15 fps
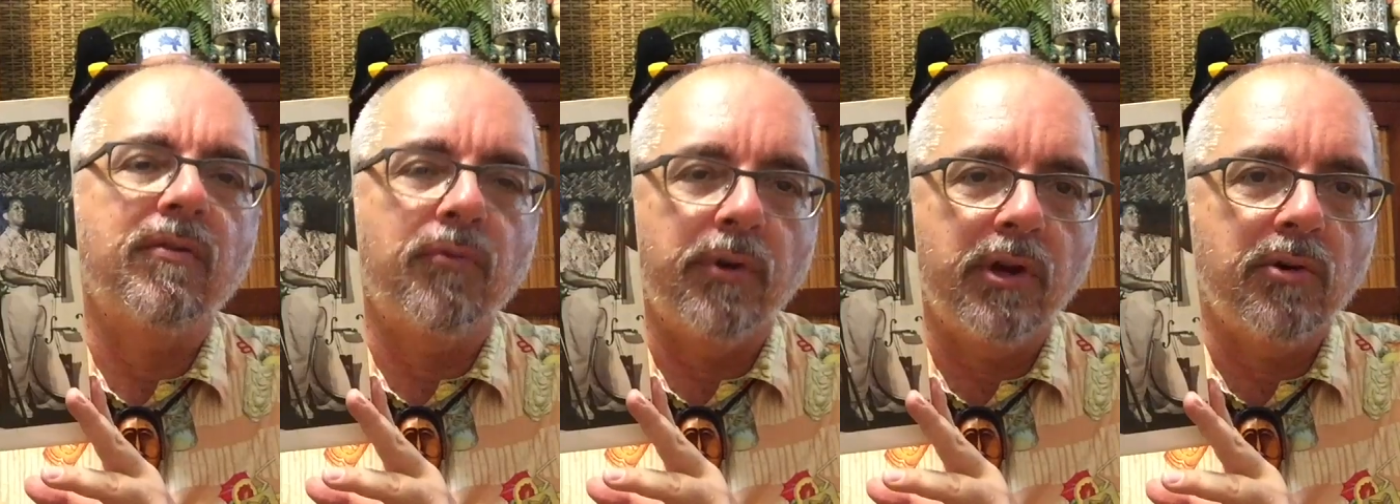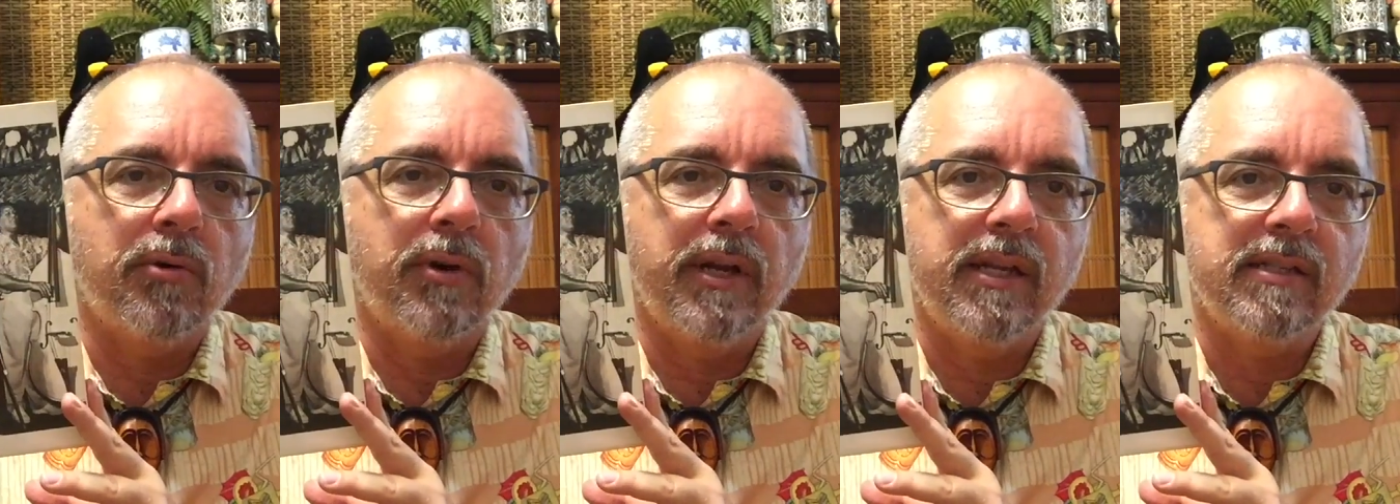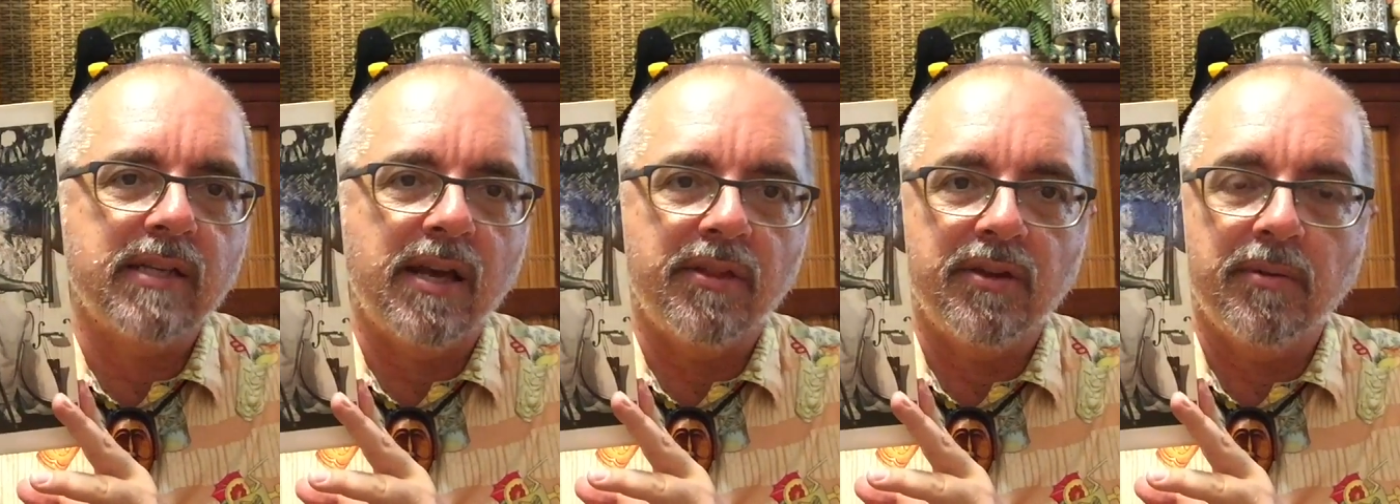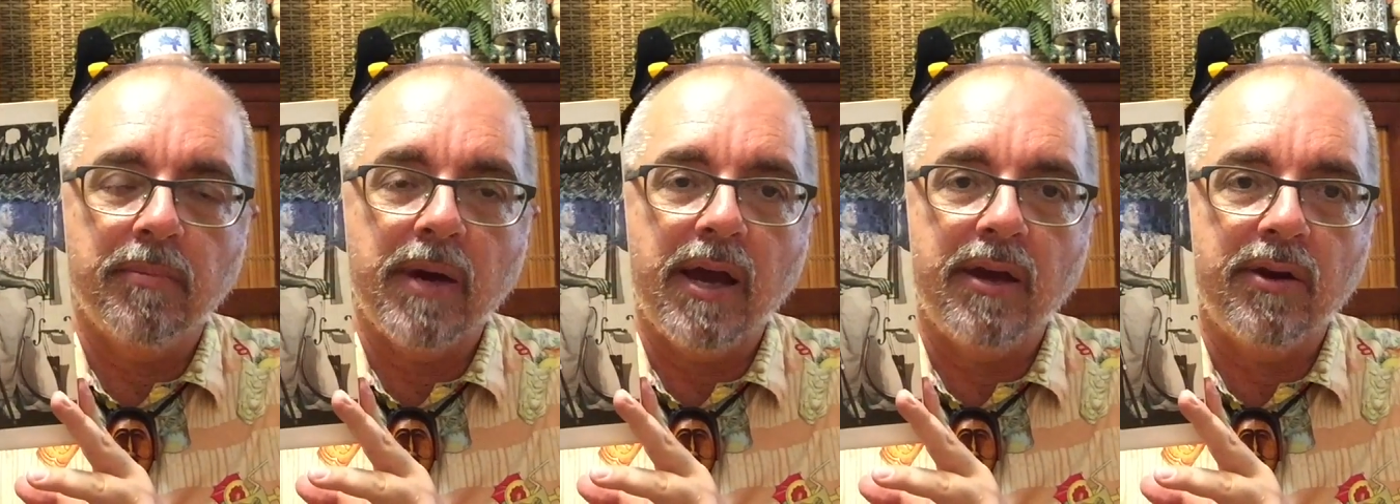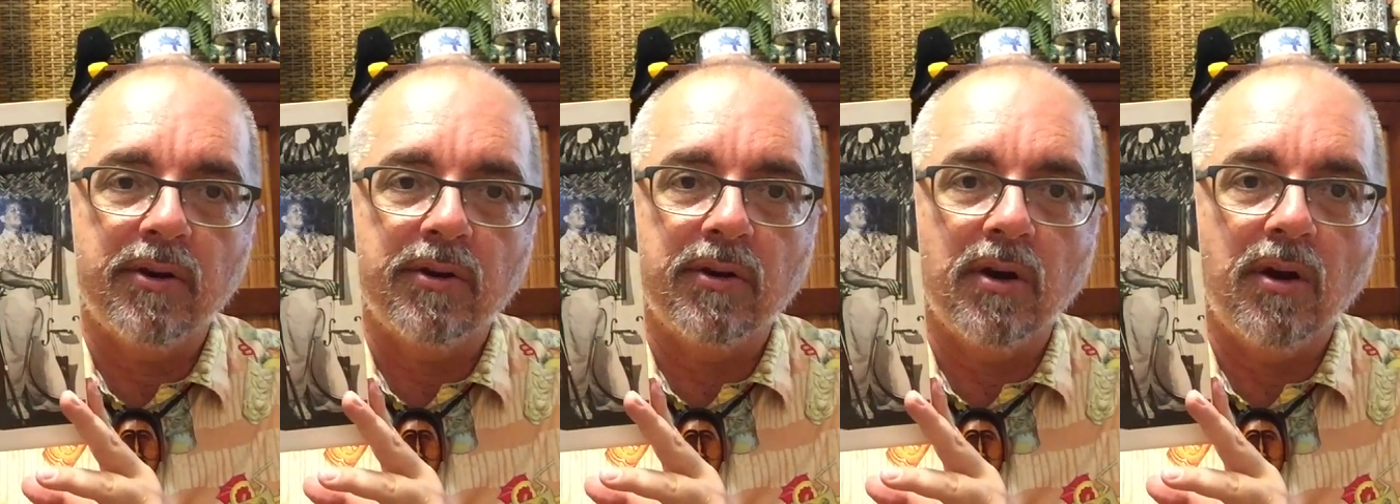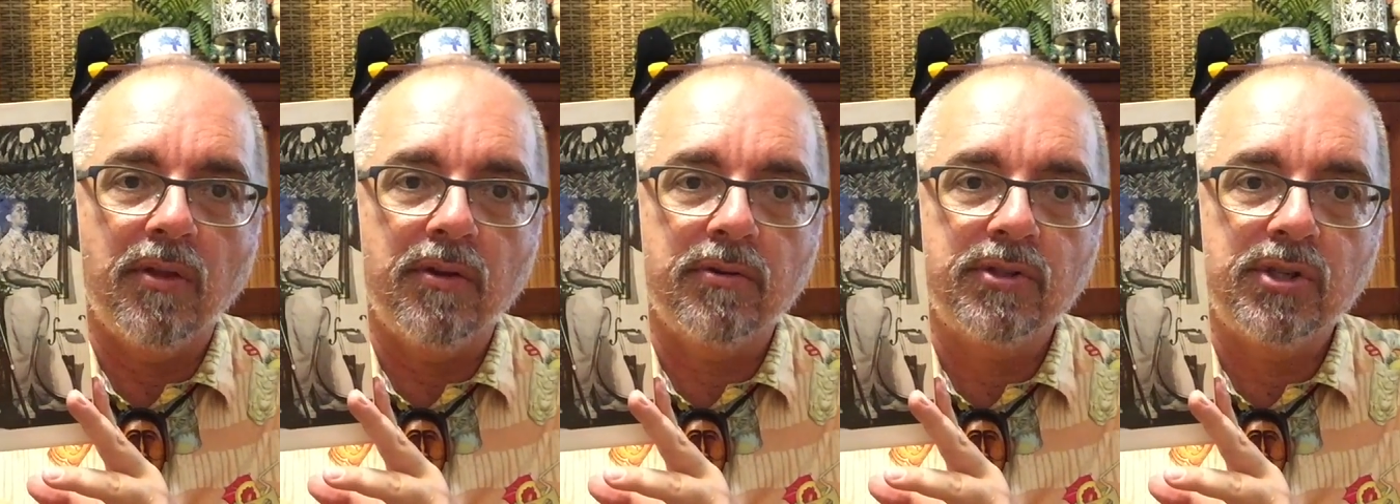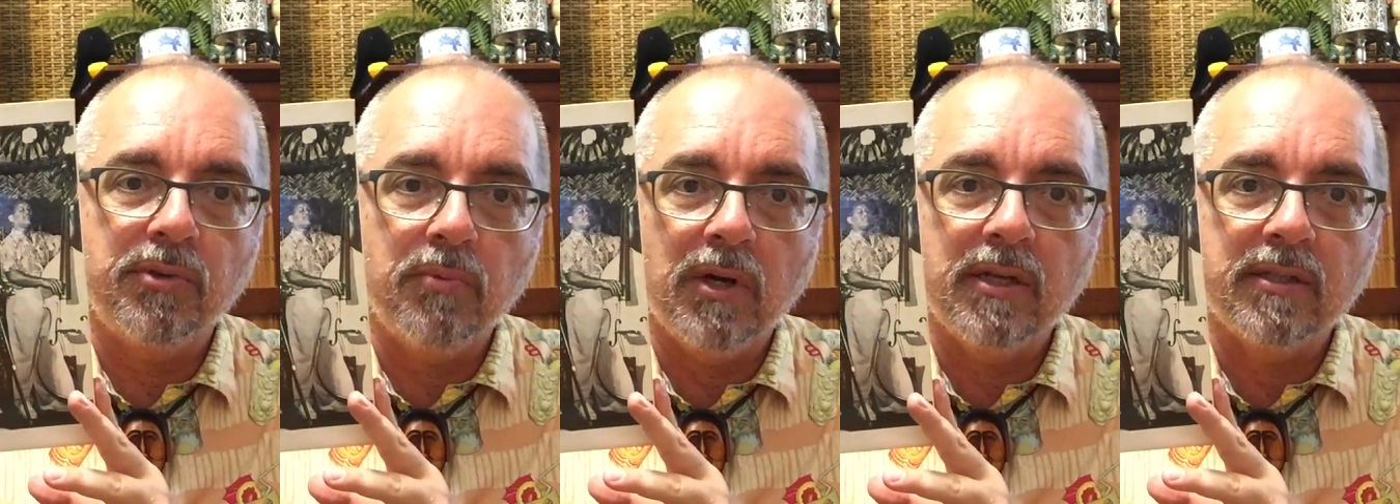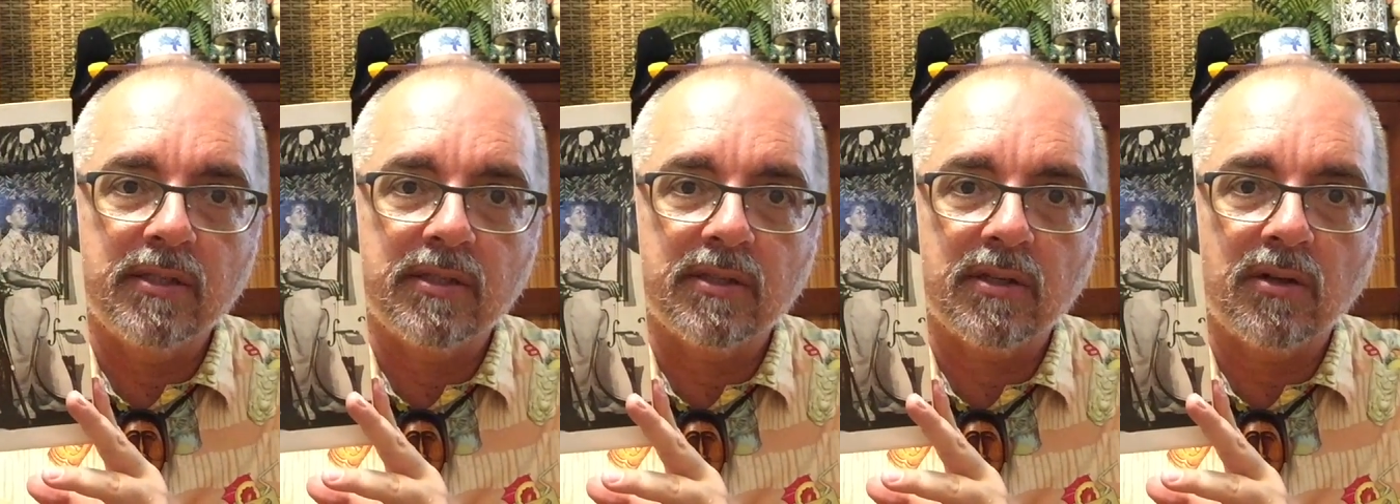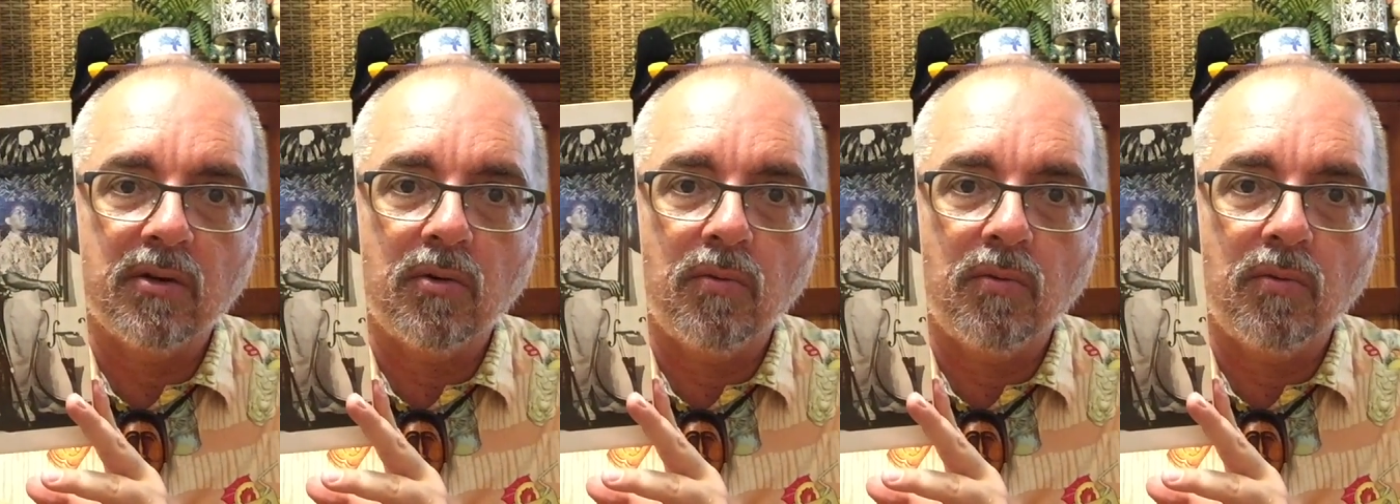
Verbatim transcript: of recordings out there by her, although she was